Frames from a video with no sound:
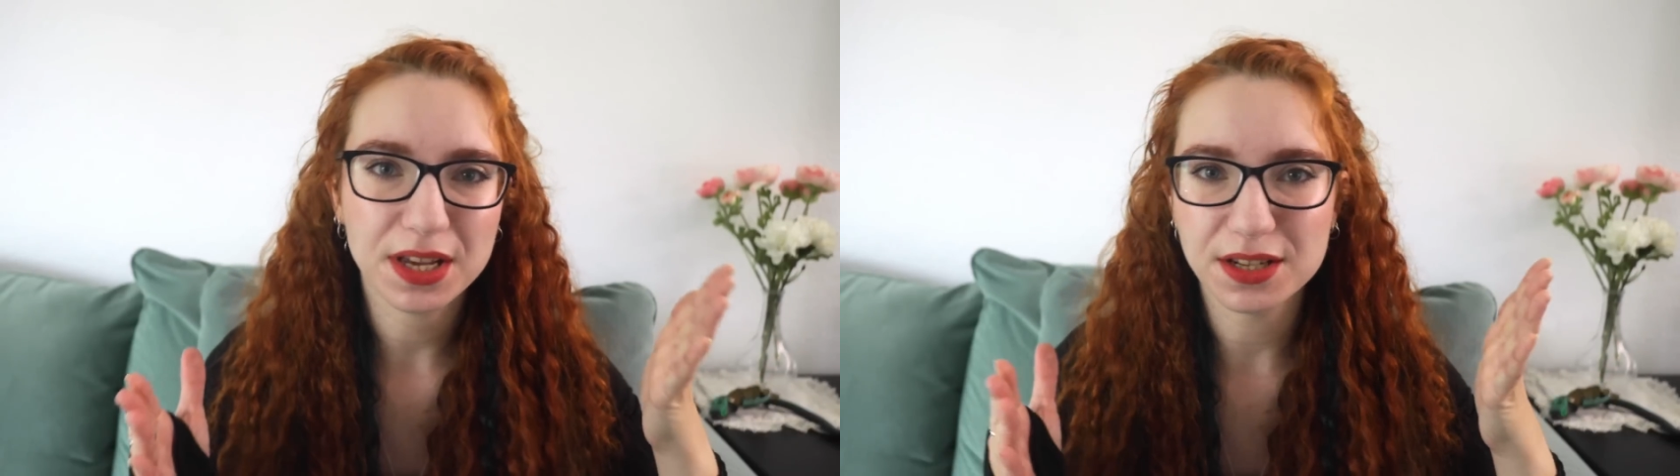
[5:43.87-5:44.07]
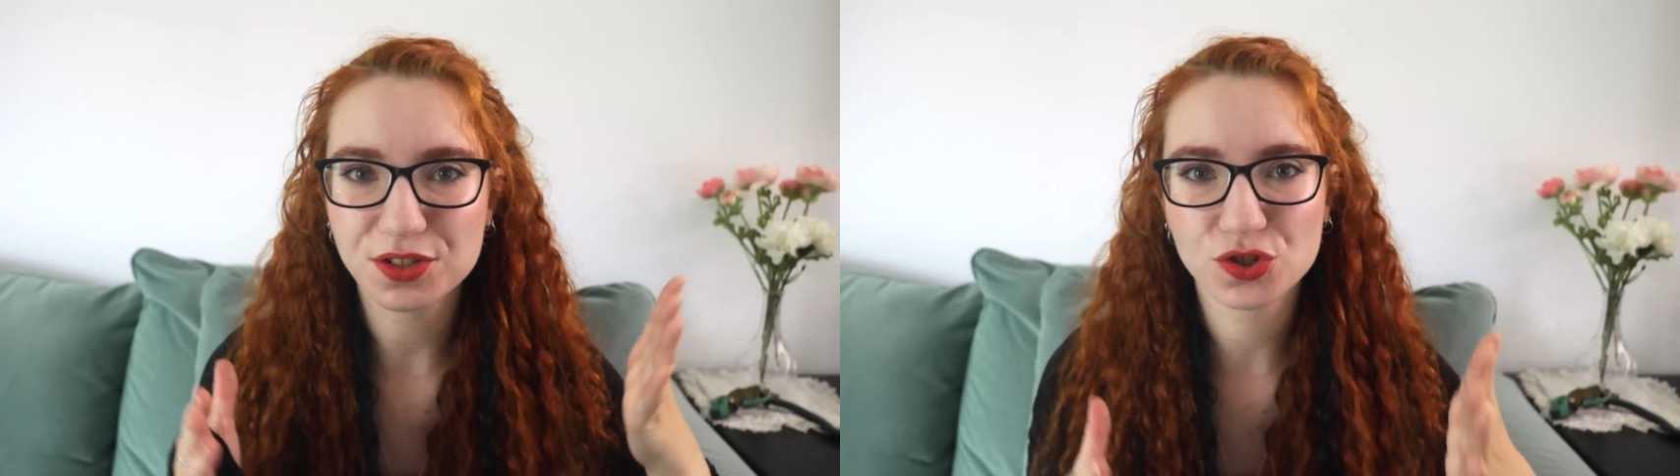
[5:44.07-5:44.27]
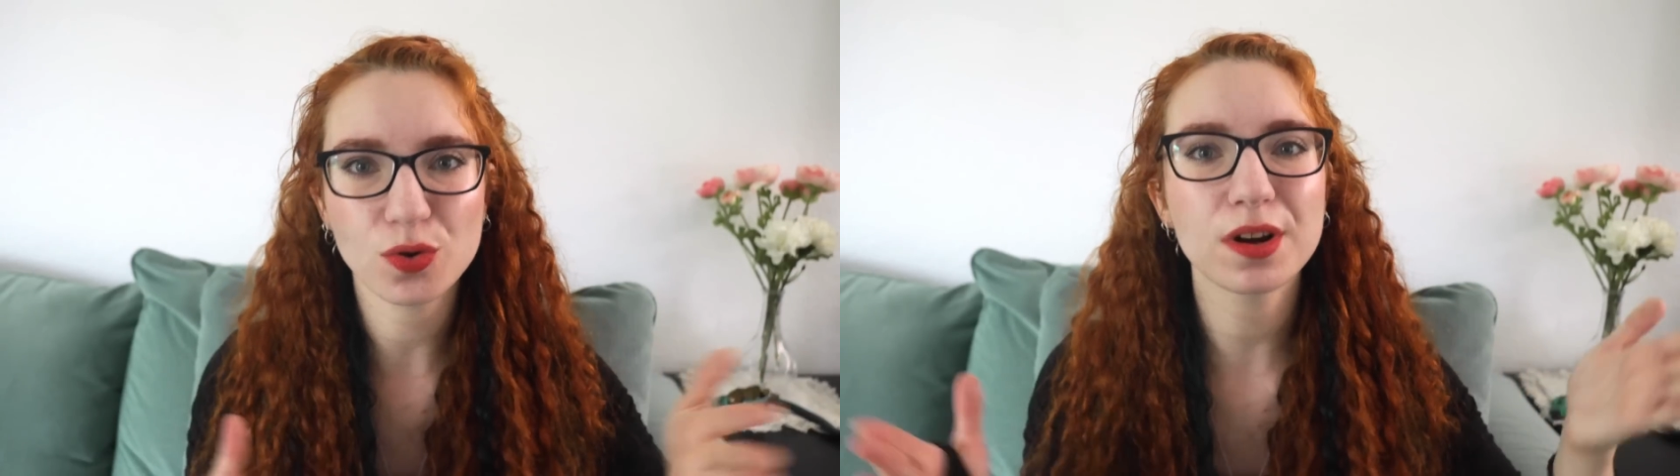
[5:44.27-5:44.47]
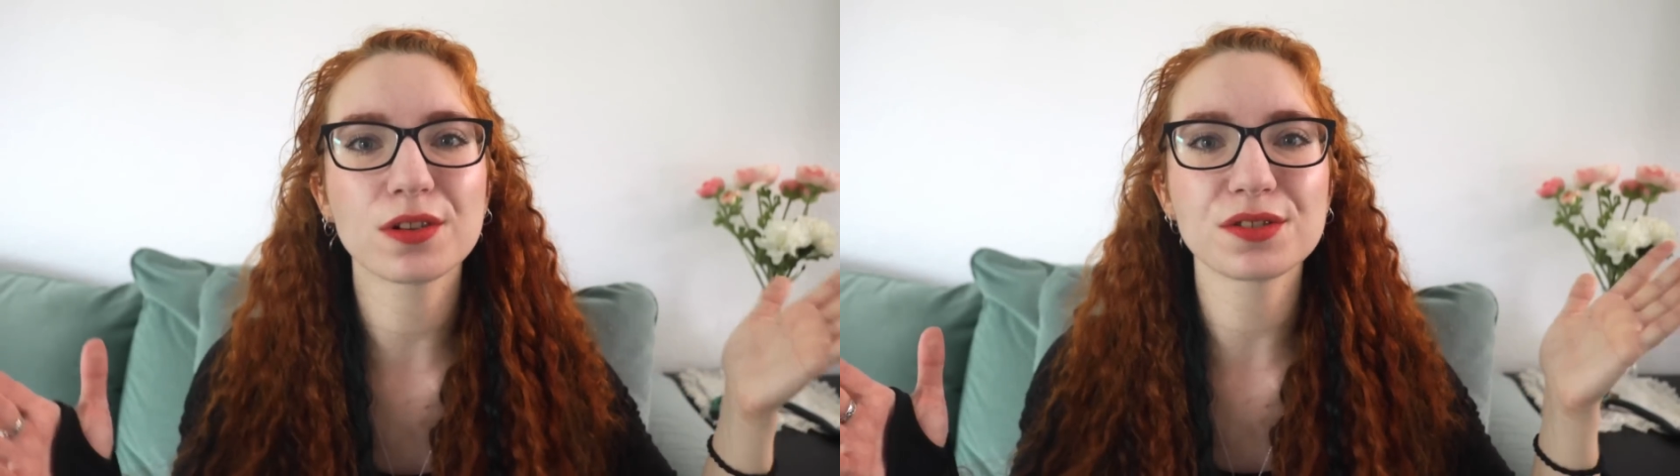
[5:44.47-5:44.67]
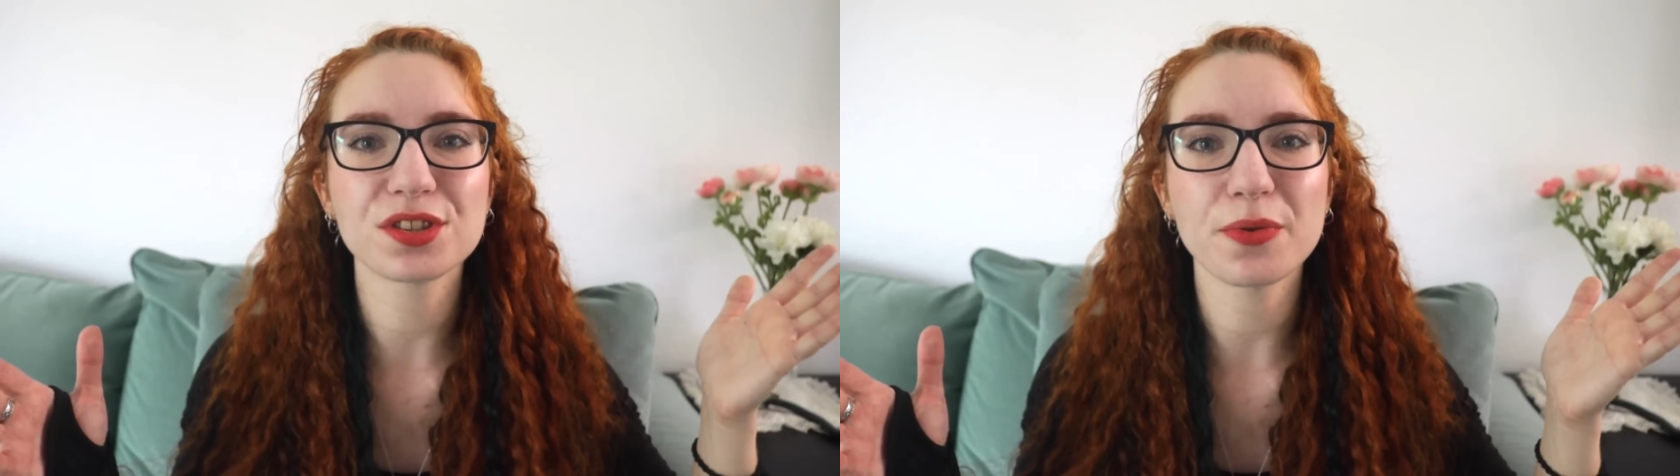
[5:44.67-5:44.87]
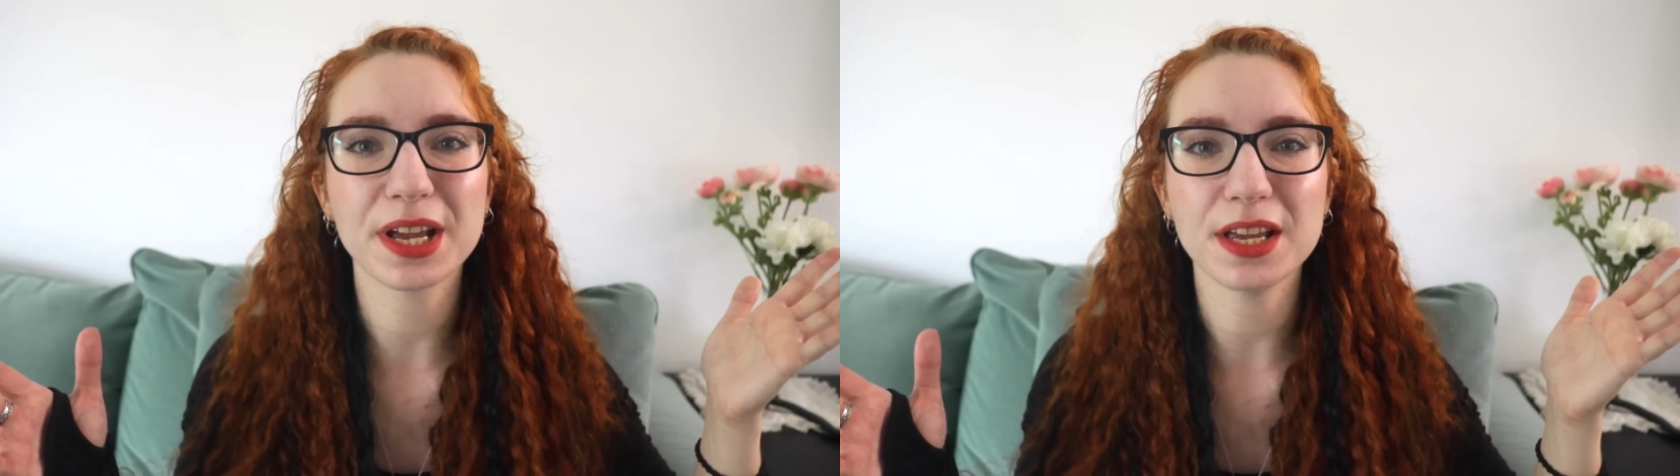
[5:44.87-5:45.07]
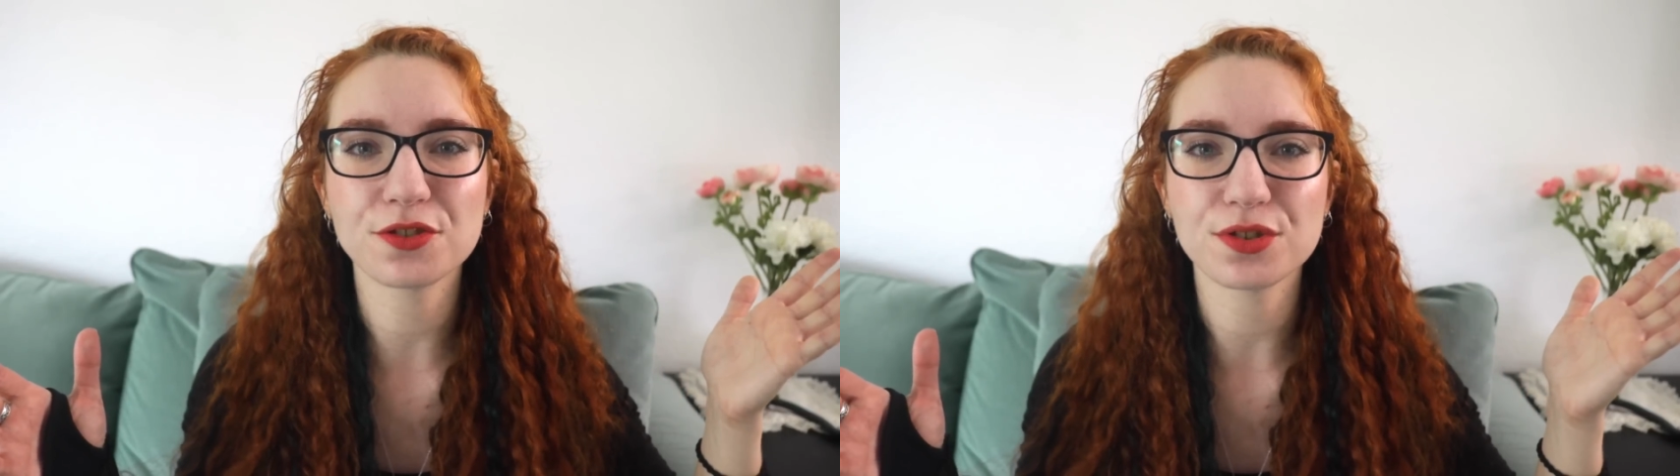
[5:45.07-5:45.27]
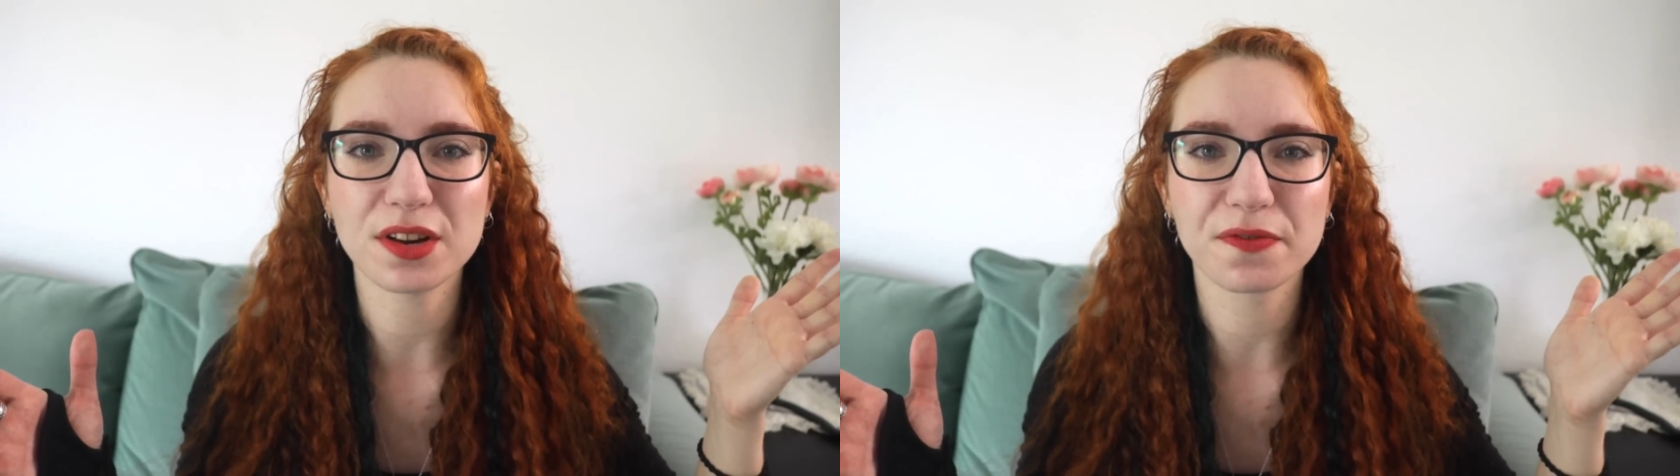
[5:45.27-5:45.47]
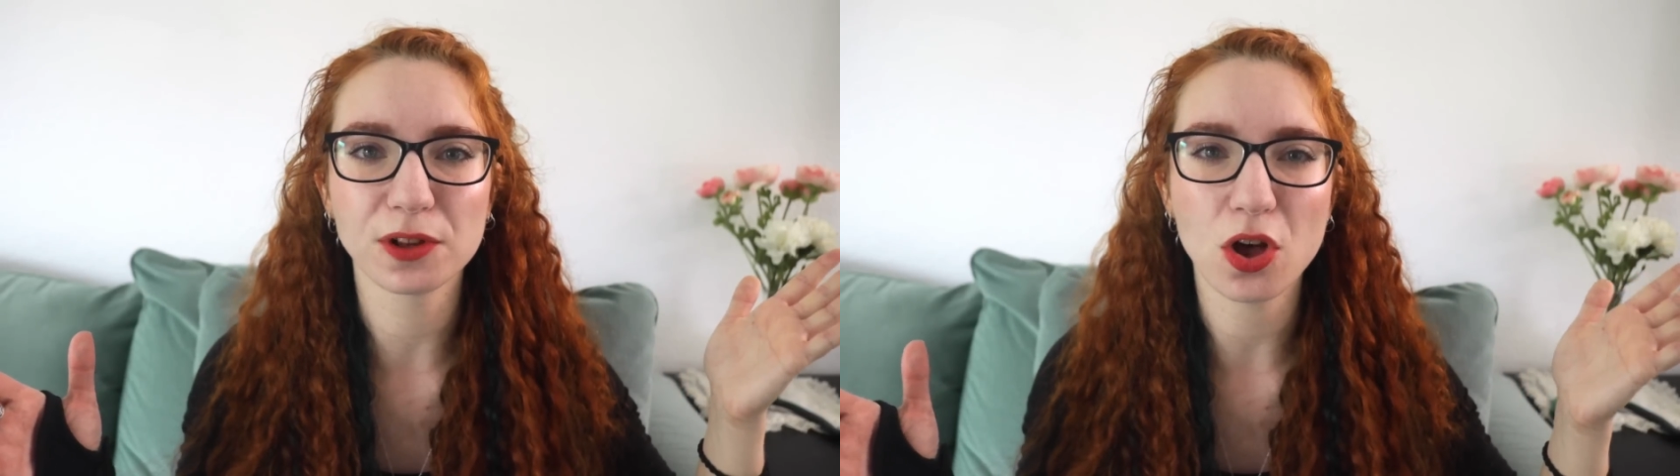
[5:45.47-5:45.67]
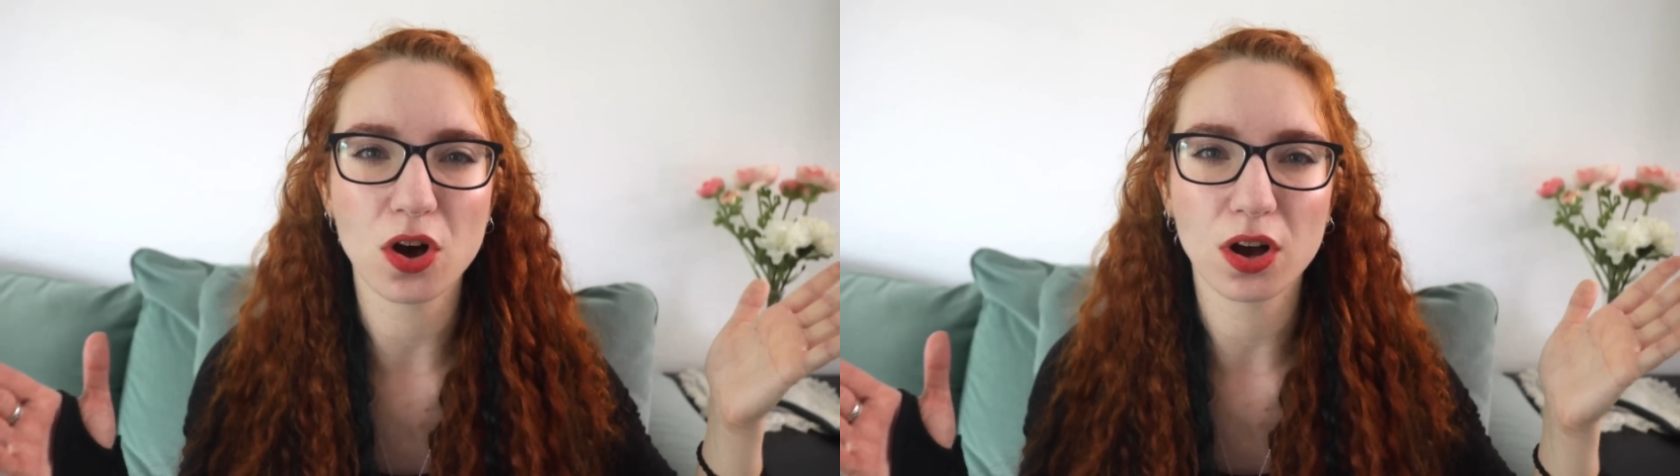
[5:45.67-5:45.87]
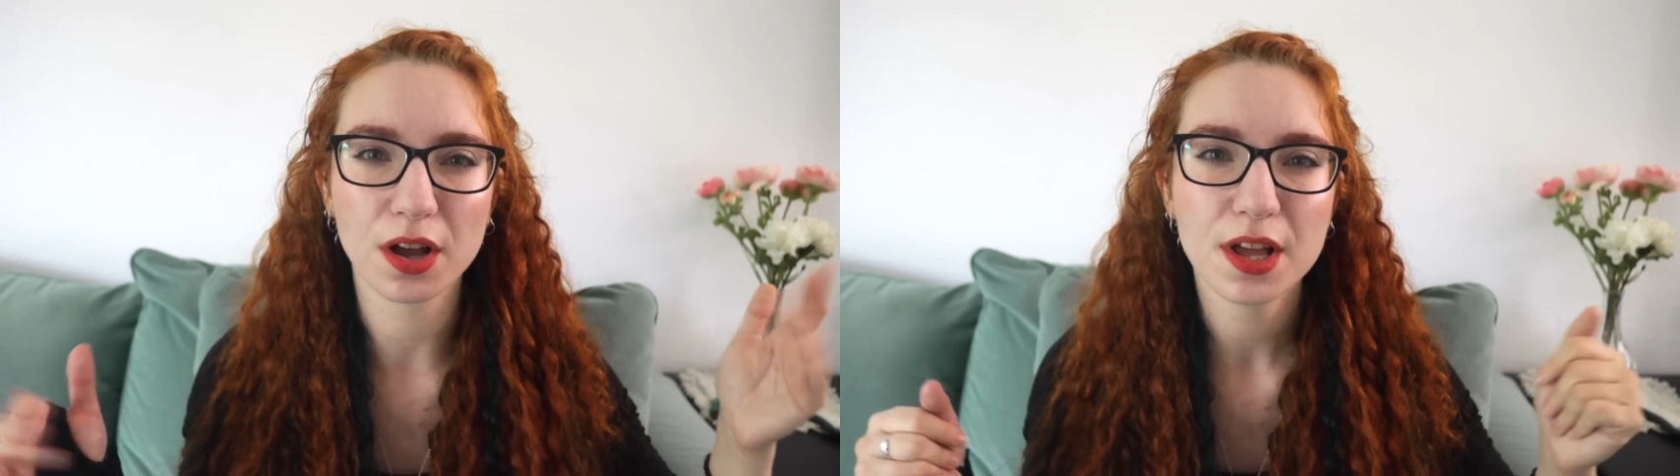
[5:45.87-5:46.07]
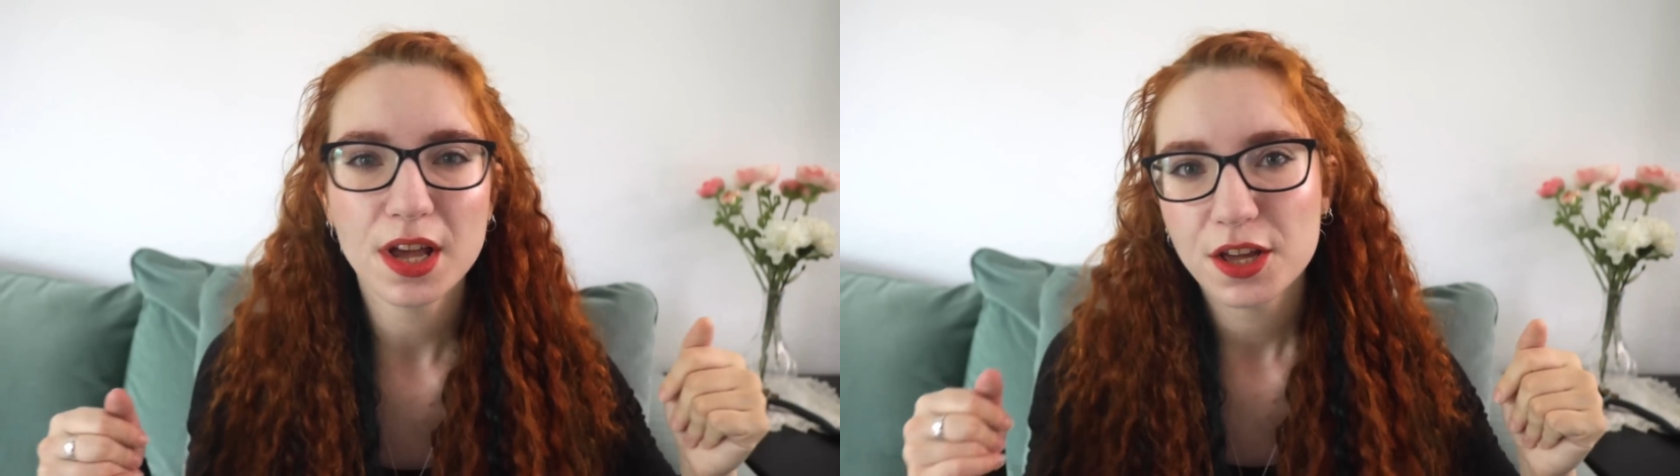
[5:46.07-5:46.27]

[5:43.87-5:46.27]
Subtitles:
historical sewing internet for long,